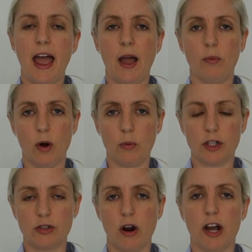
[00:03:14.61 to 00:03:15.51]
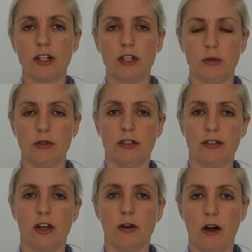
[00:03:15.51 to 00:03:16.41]
and what we try to do
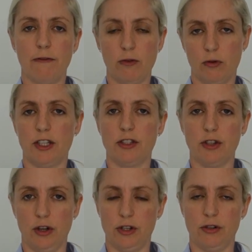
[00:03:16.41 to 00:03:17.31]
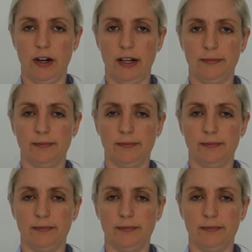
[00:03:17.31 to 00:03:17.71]
is avoid surgery.